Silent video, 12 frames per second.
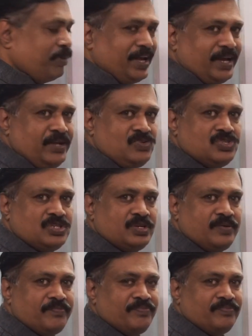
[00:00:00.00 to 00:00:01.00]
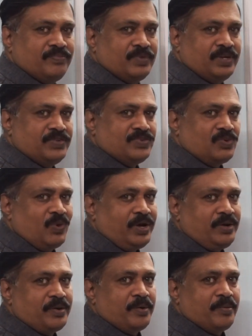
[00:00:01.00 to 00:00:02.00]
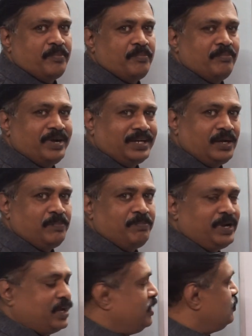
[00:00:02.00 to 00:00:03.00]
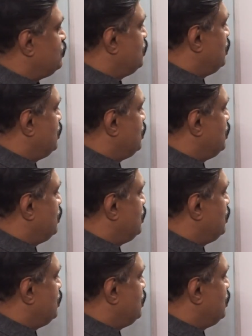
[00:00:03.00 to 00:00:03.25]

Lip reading: plate. It is one metal plate.